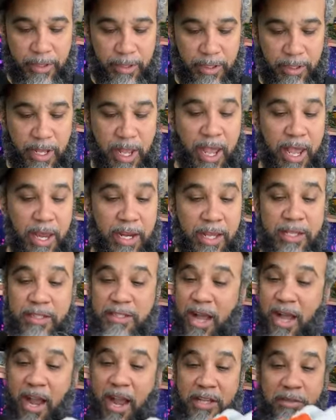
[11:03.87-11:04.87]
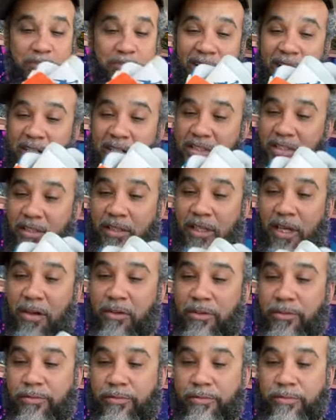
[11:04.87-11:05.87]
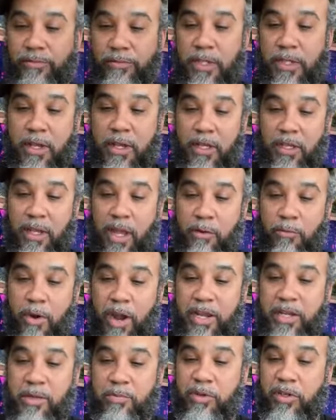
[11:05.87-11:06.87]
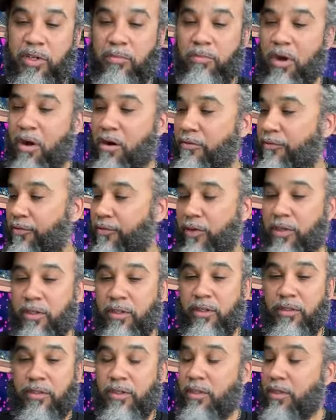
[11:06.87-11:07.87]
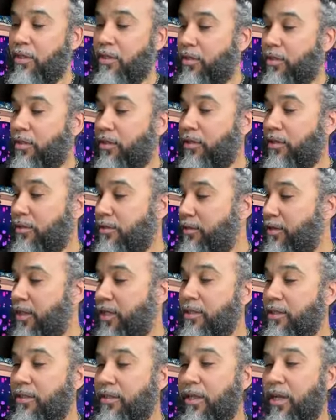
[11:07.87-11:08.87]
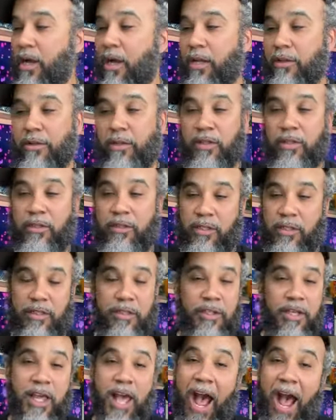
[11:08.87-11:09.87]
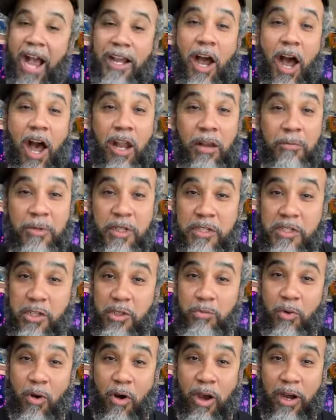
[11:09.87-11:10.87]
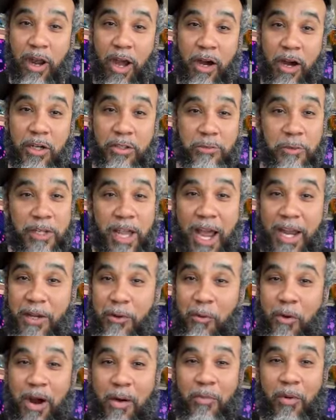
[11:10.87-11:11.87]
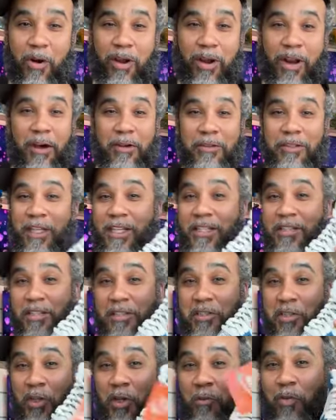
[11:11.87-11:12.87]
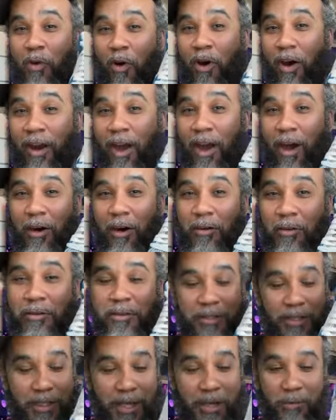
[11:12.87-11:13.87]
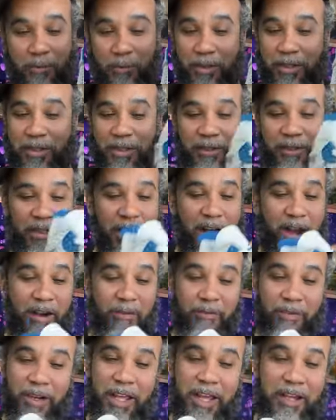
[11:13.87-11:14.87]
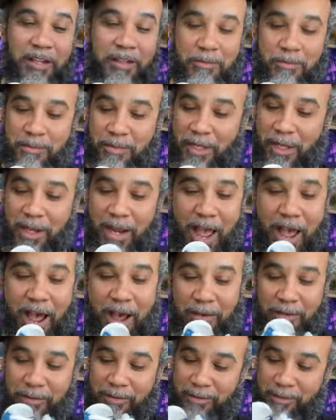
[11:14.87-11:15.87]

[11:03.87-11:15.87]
Yeah, these things busting though. Can't wait to put them on foot. Cause these the, the, the I call them the 2.0s. We got the 1.0. These the 2.0s with the comfort in them and how